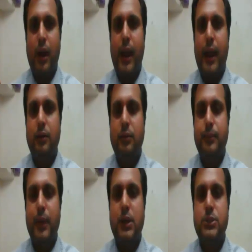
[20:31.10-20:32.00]
and
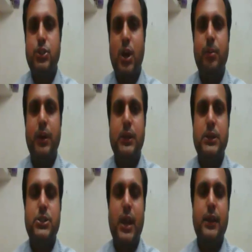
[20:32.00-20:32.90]
Germany,
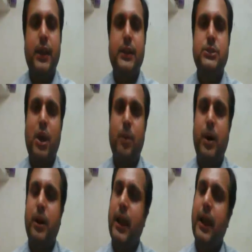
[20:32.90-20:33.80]
Italy and
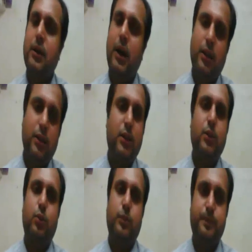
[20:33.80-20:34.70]
Japan had another
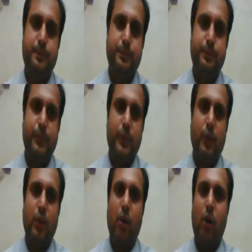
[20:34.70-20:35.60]
group.
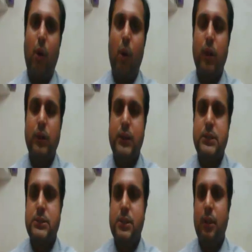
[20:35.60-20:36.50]
All
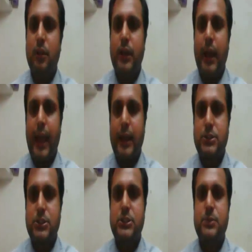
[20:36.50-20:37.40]
these, the
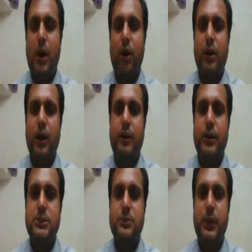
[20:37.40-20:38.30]
Axis power
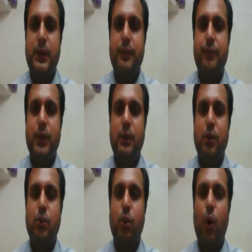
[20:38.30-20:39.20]
countries, believed in
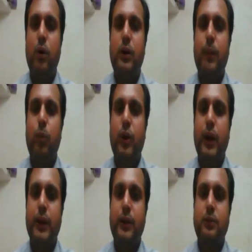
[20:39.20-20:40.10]

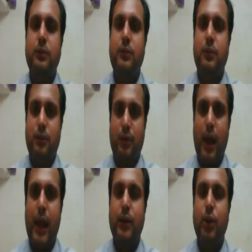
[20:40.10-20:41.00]
non-democratic
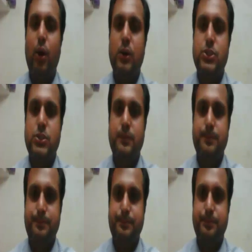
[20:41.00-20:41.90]
ideology.
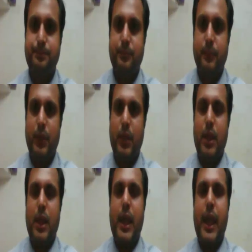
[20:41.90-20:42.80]

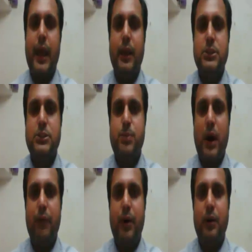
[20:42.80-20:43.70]
Allies
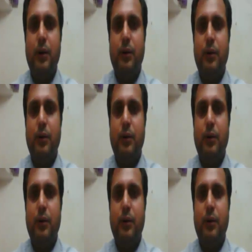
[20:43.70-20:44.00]
power